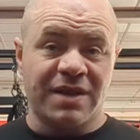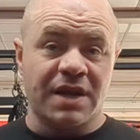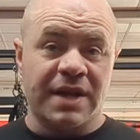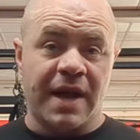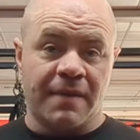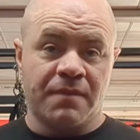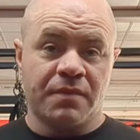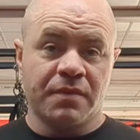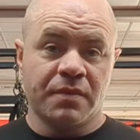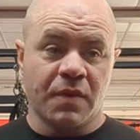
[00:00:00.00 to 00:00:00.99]
done that
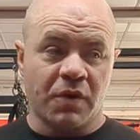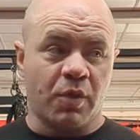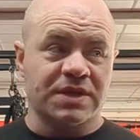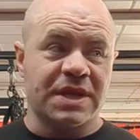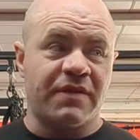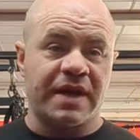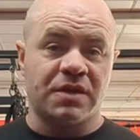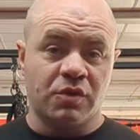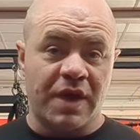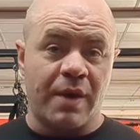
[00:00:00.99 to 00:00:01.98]
are the ones that I've had
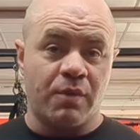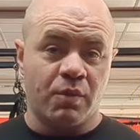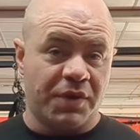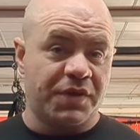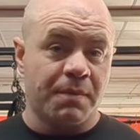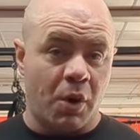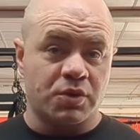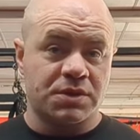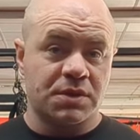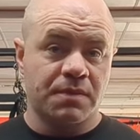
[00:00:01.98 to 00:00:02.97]
to do that with the
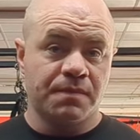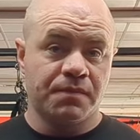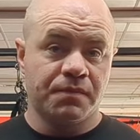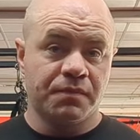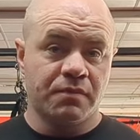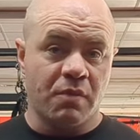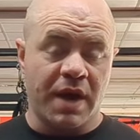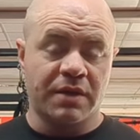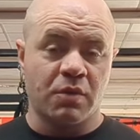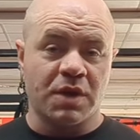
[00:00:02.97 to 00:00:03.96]
most,
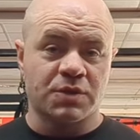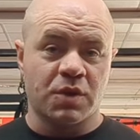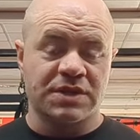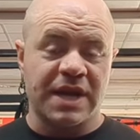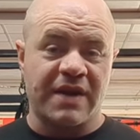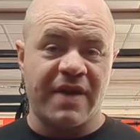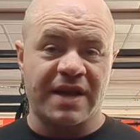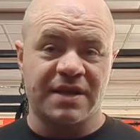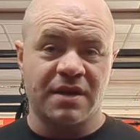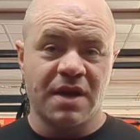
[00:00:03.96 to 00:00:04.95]
right? The ones where it's like I've
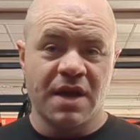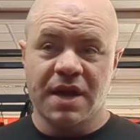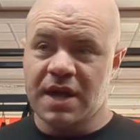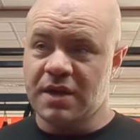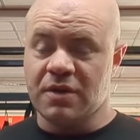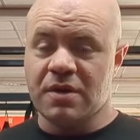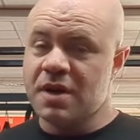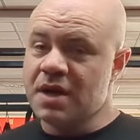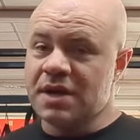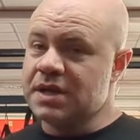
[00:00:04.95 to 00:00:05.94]
had to, you know,
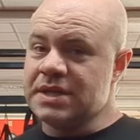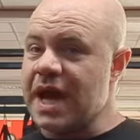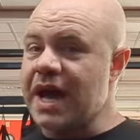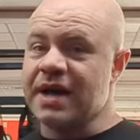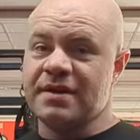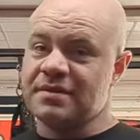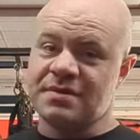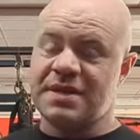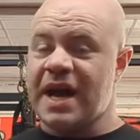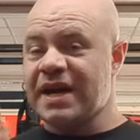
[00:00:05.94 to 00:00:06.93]

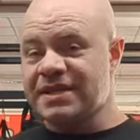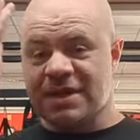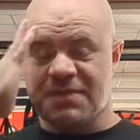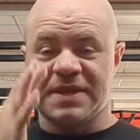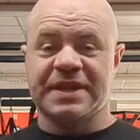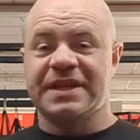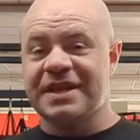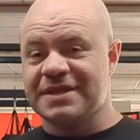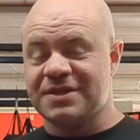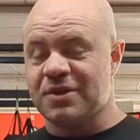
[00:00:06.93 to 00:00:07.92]
tie something to
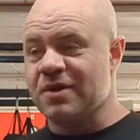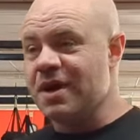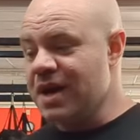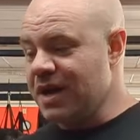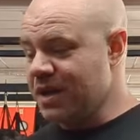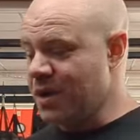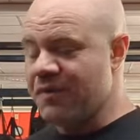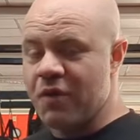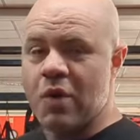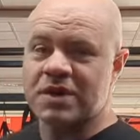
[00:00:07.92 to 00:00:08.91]
this, or, you know,
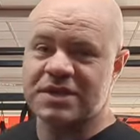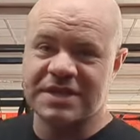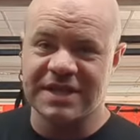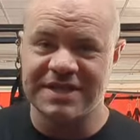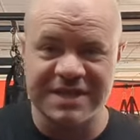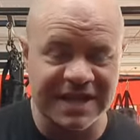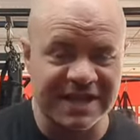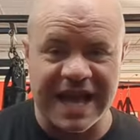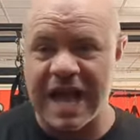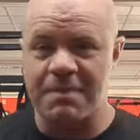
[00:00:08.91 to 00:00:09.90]
force this thing
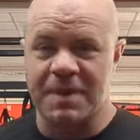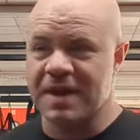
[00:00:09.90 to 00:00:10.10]
to happen